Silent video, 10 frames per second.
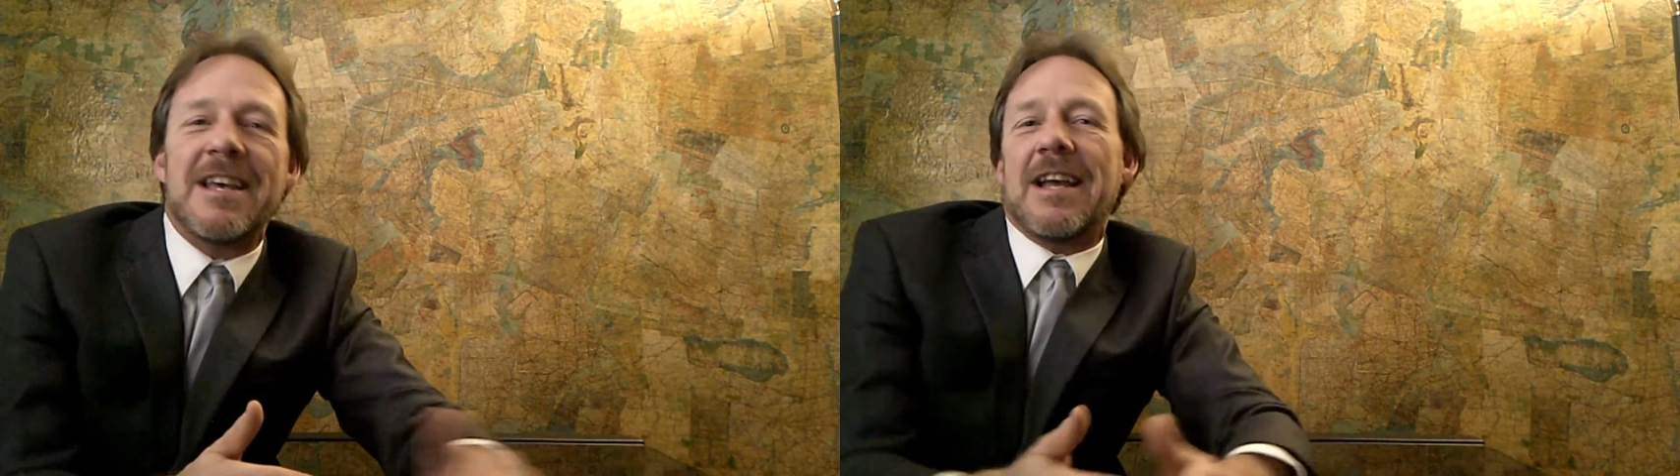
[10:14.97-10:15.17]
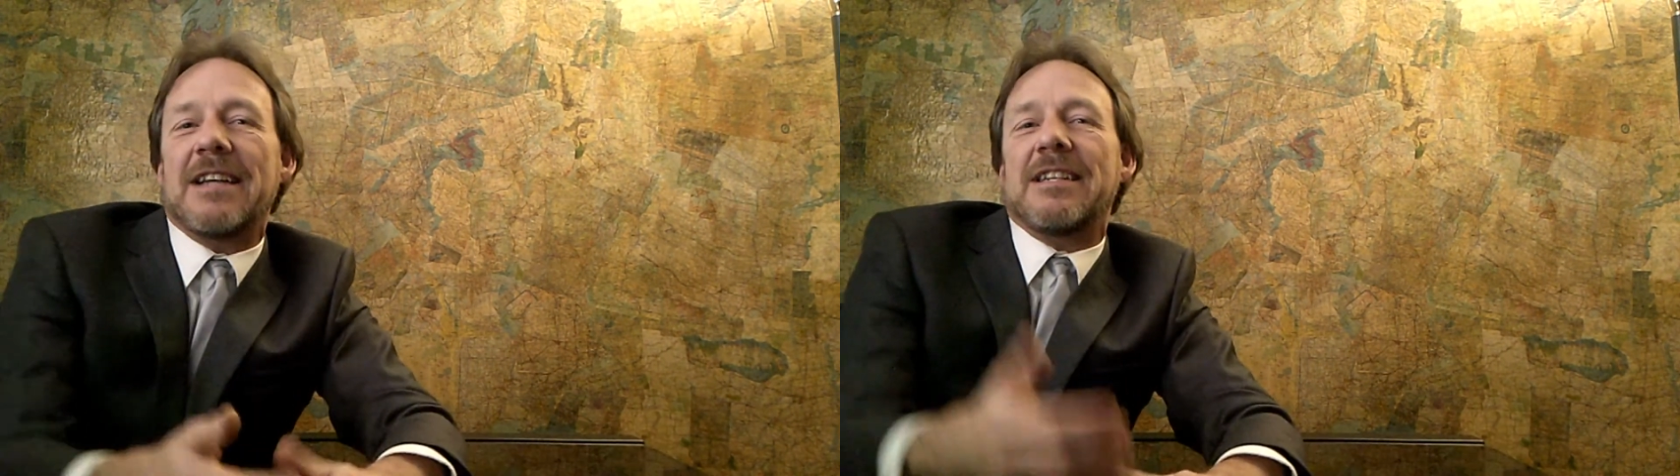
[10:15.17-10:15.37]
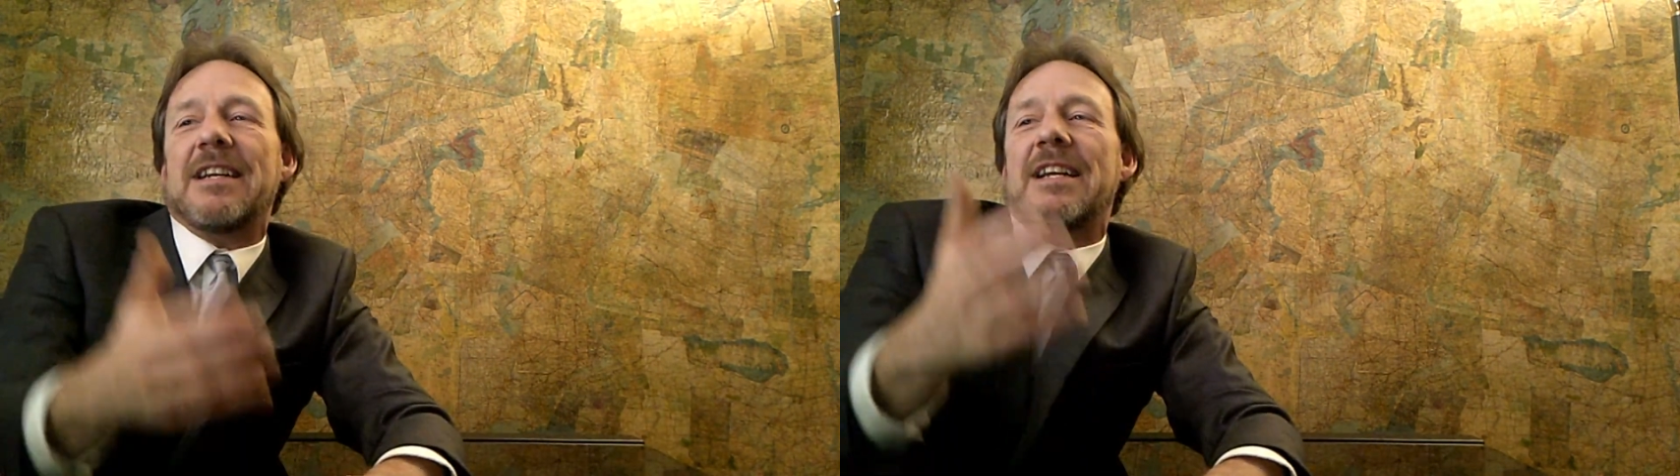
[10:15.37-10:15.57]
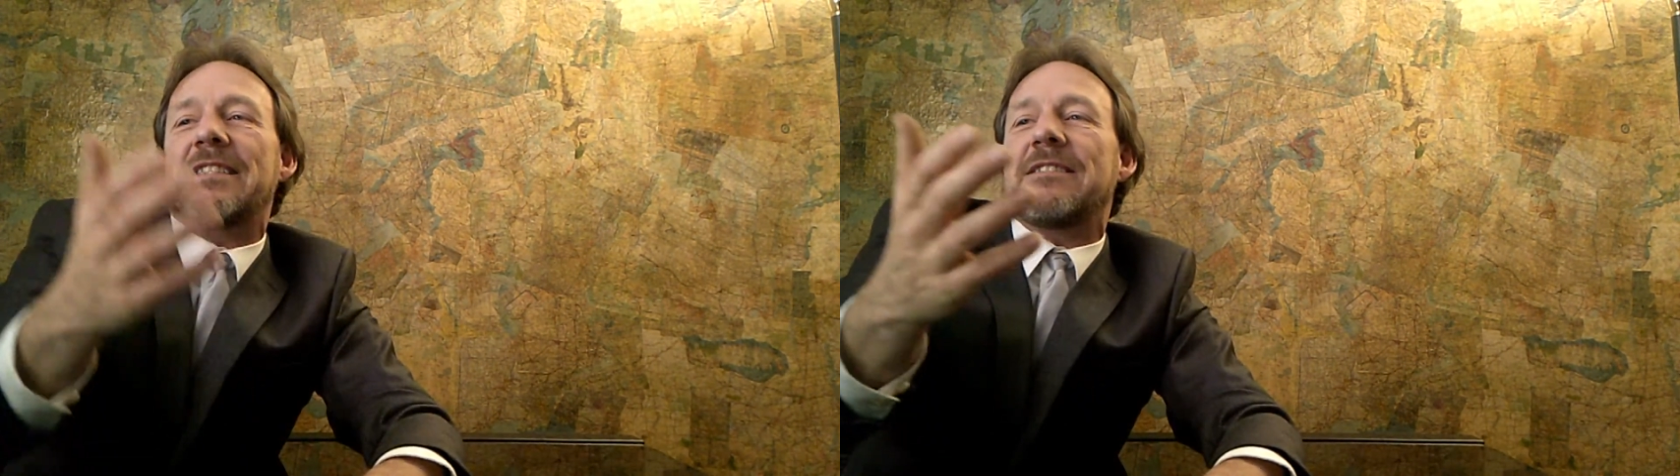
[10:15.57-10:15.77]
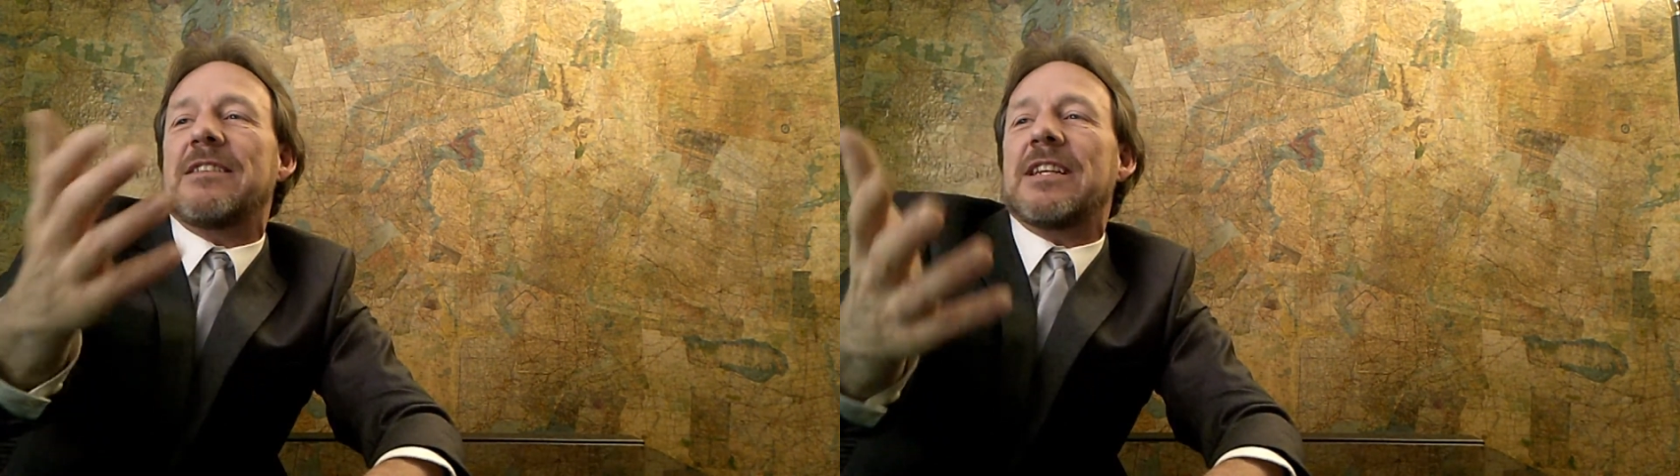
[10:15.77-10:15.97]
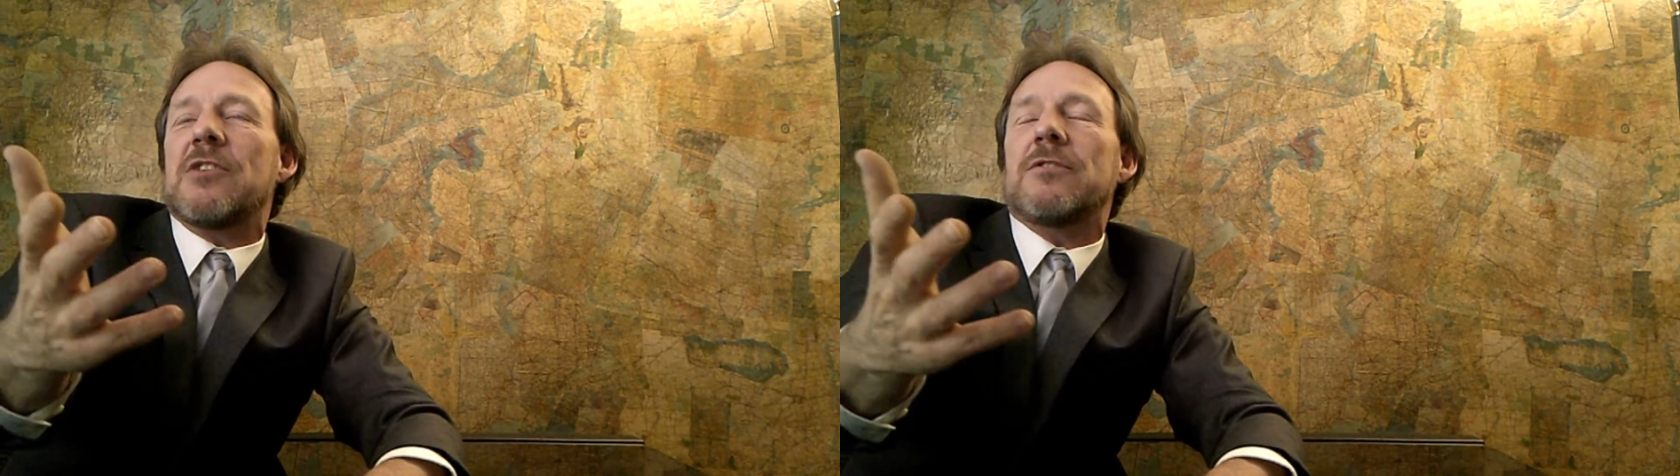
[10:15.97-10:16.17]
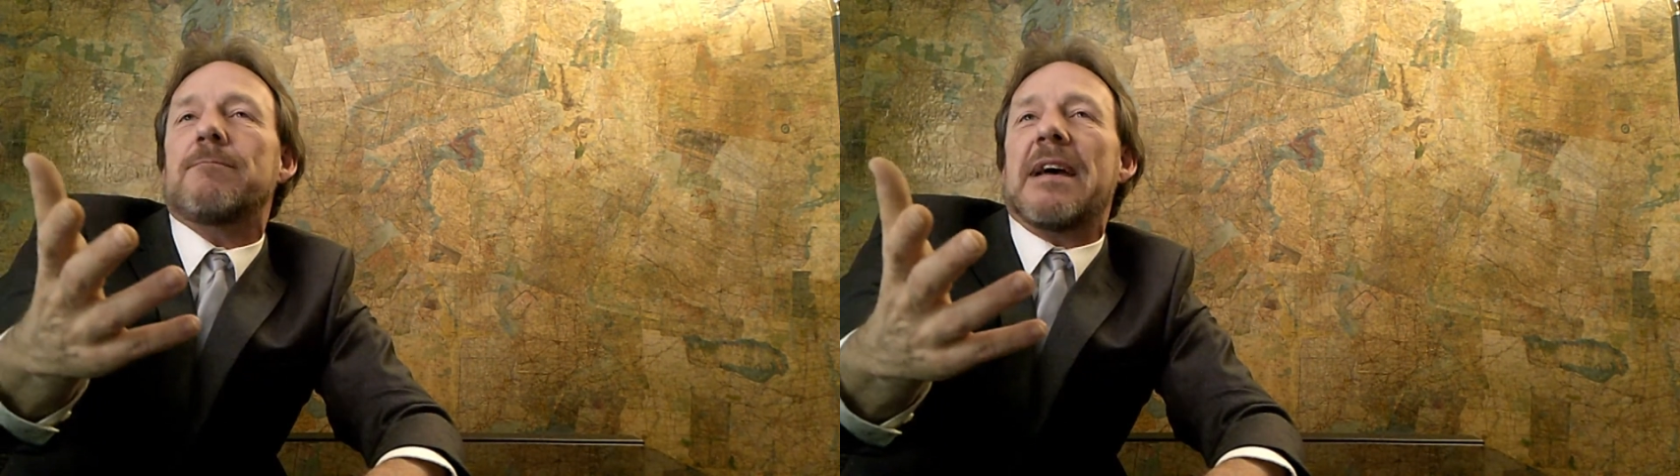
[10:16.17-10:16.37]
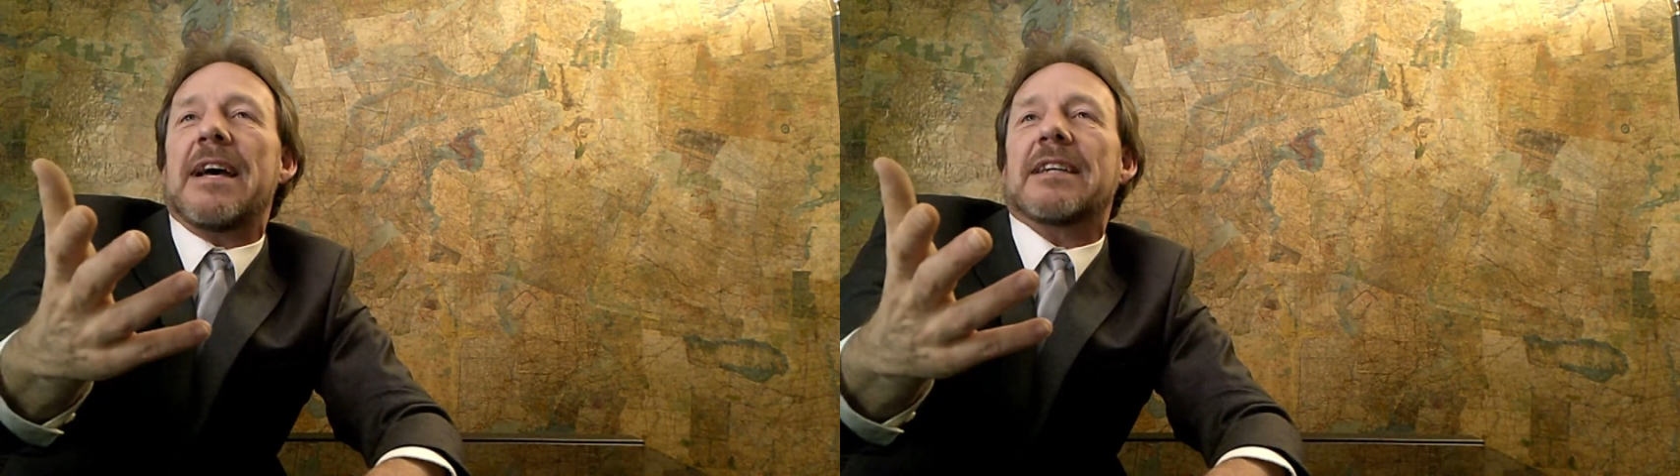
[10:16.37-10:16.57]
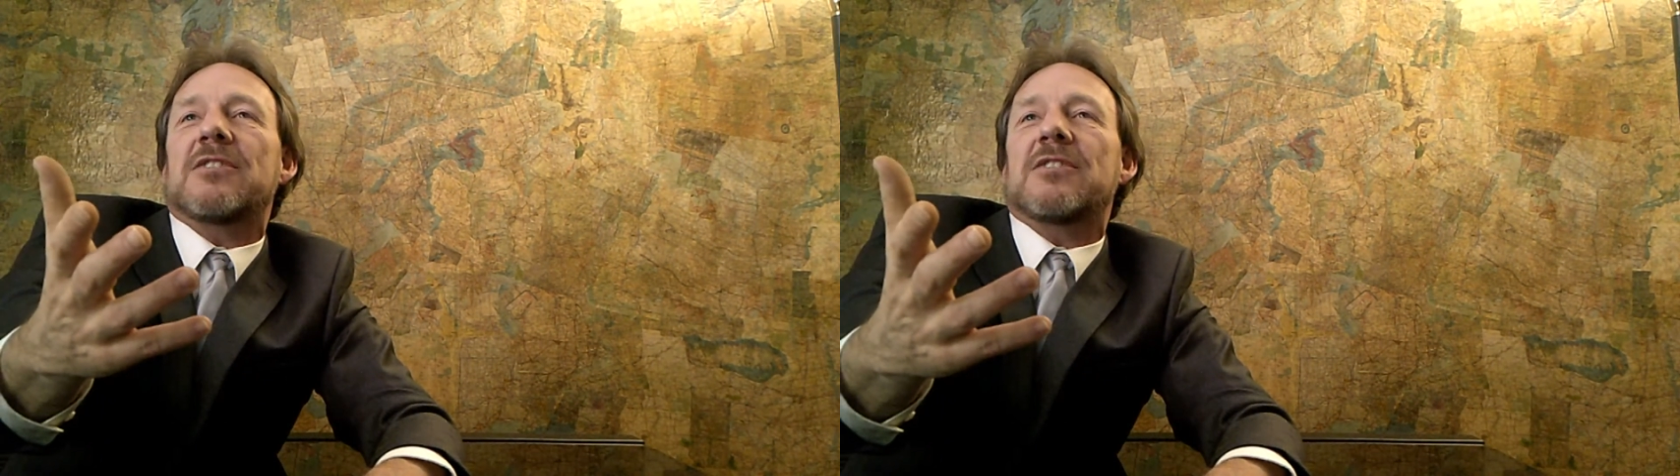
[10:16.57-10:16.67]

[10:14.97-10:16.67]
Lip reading: And it goes back